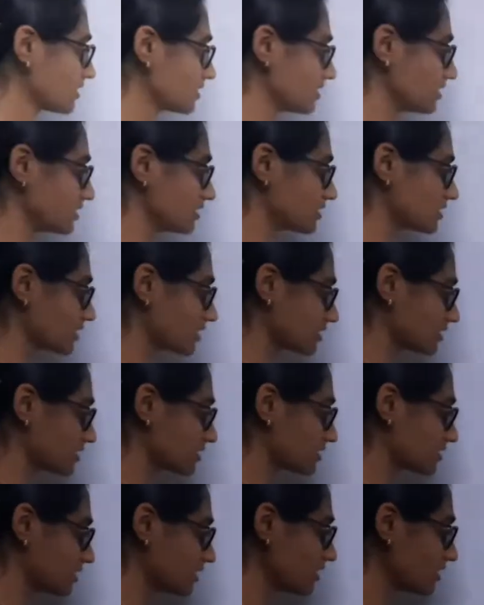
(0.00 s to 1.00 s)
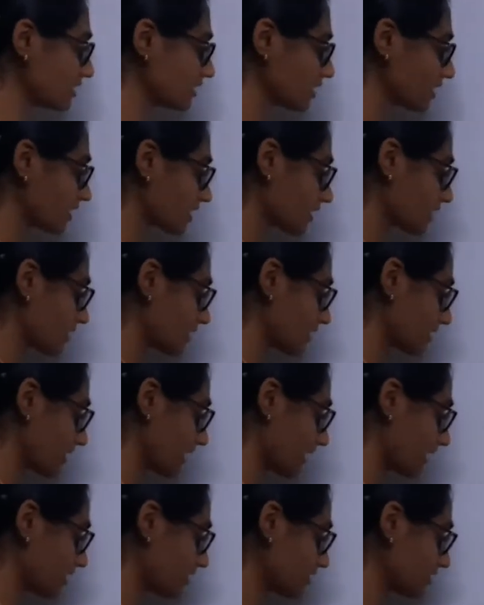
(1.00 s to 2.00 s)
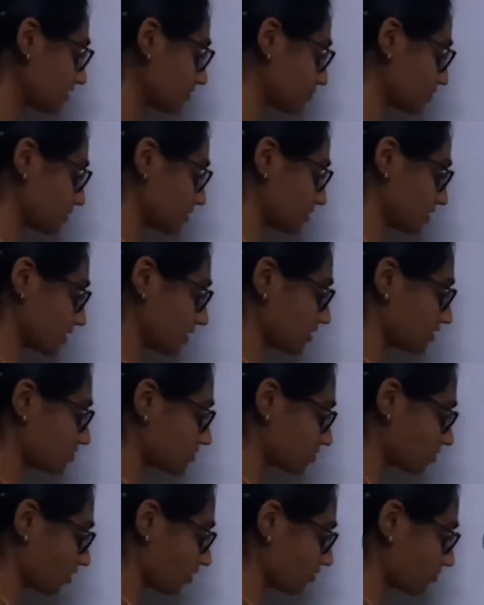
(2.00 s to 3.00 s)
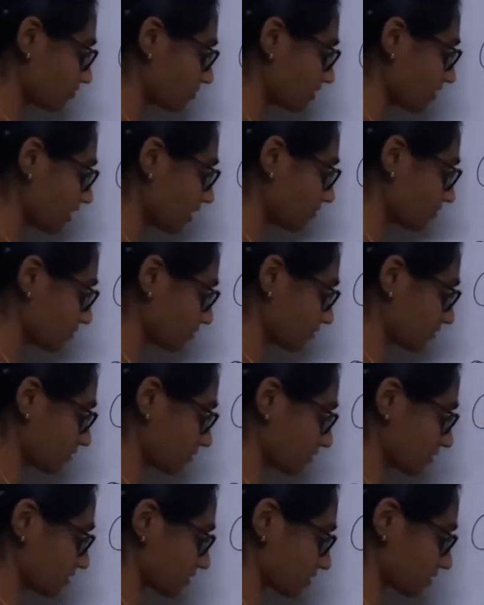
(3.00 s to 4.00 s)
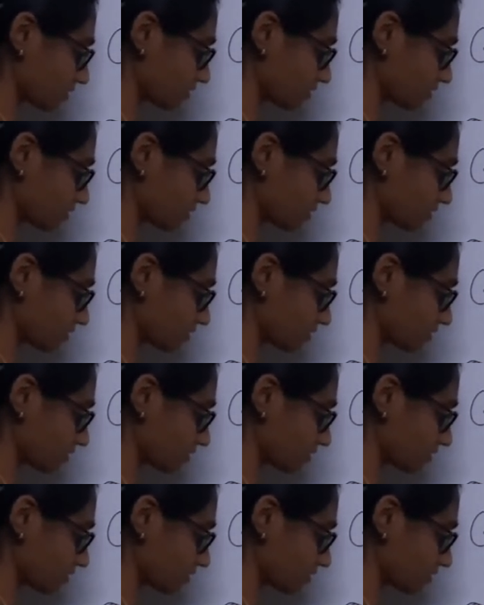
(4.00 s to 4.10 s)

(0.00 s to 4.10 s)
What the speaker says: These are just the careless mistakes of the observer.